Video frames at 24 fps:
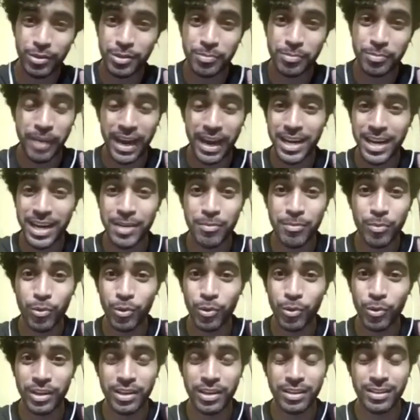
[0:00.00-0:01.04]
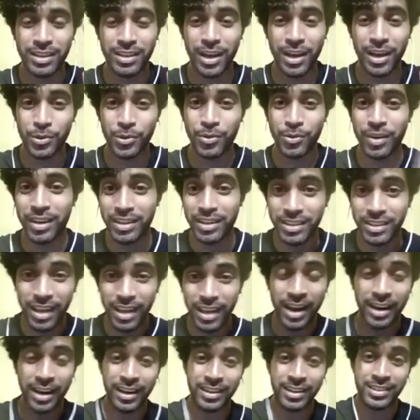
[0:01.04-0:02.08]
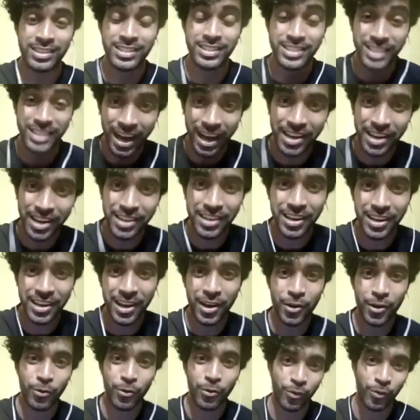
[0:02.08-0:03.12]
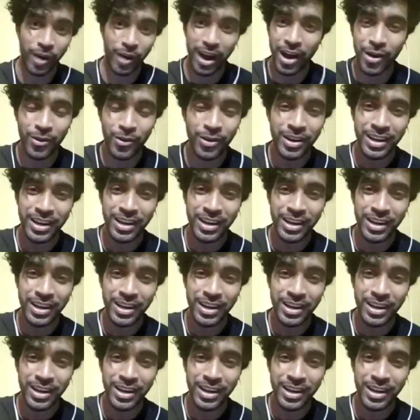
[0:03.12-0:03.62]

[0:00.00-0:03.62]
mind-blowing, now you are a, a star now, wow,